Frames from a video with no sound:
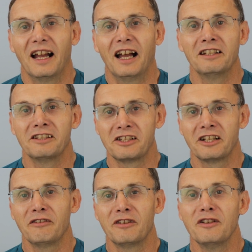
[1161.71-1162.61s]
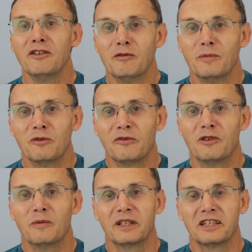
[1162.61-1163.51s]
And to show the normal
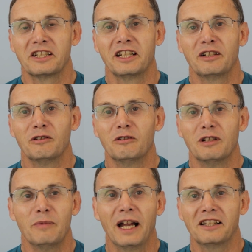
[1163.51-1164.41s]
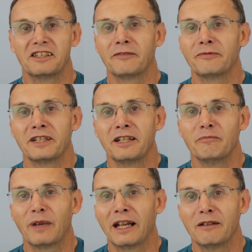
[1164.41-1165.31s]
form of the sea court, about
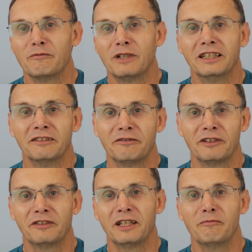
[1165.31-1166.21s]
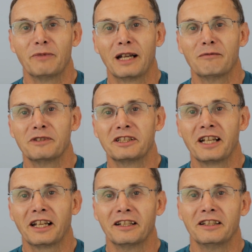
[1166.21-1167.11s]
£17 won, £15 was
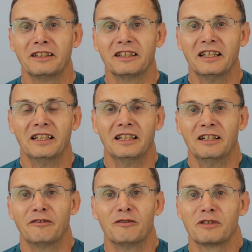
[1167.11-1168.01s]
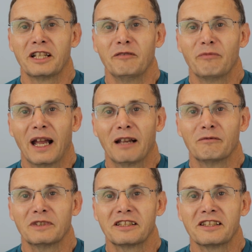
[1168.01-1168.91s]
second, £14
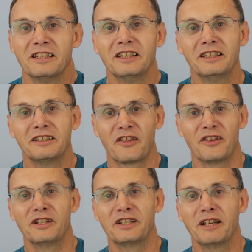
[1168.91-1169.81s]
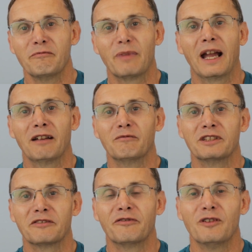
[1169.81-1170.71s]
was third, £13
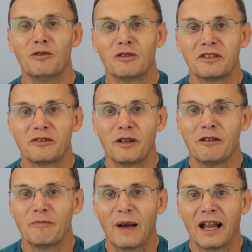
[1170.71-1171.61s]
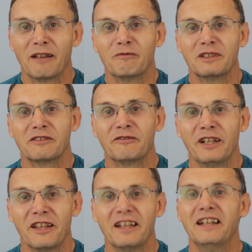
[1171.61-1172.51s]
was fourth, £12 was
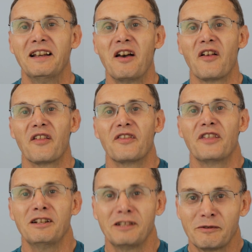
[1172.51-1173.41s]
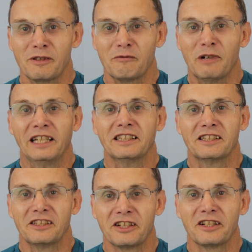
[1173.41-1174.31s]
fifth. Those were the weights
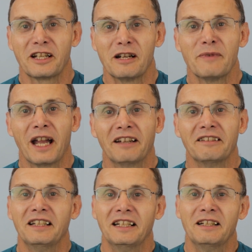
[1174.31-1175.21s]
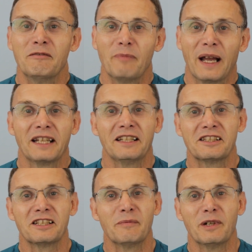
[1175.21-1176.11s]
that should have come out back in the
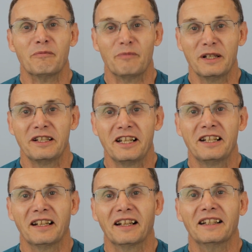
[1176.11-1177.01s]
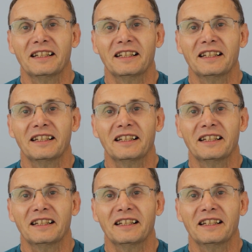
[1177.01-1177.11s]
summer but didn't.